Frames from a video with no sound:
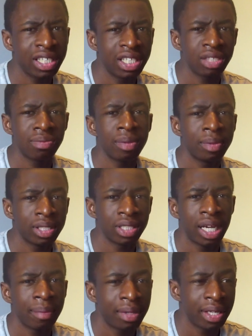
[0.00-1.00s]
at this moment in
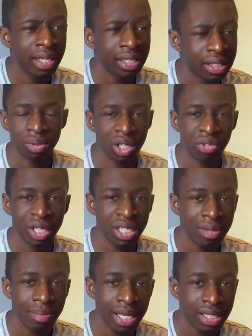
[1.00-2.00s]
time, yes. Degrees
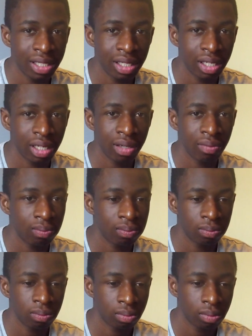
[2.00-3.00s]
are basically,
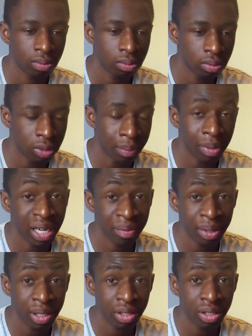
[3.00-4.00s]
in my
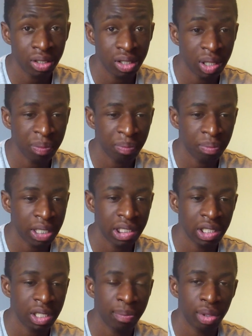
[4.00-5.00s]
opinion, they're
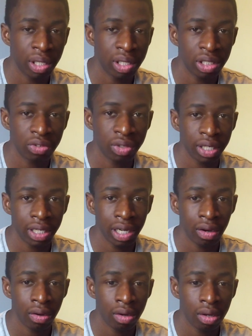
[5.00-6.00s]
basically pointless
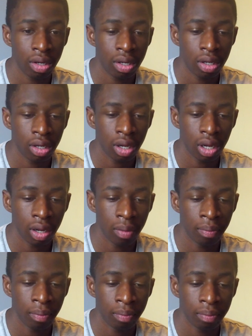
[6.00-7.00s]
now.
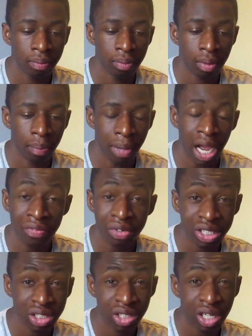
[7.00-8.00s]
But I've
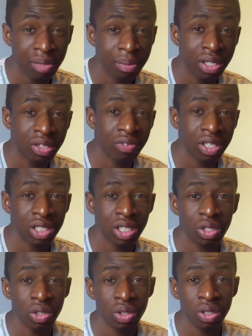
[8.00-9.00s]
already started my university
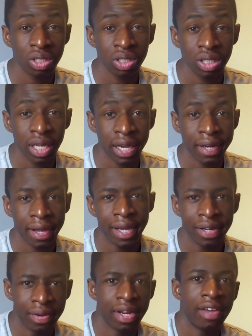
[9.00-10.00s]
course, and I
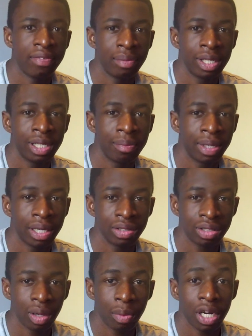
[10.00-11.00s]
don't have £1 million,
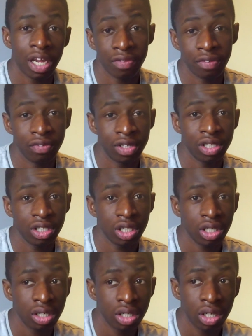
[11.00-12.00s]
so I'm going to have to finish
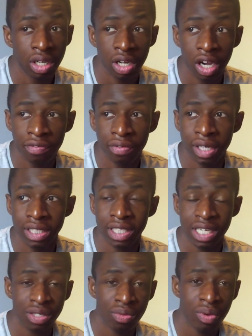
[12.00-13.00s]
it. Otherwise,
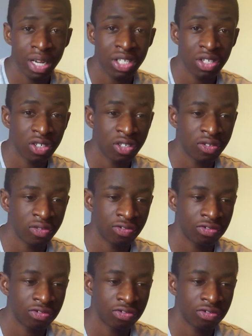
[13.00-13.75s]
that is a waste of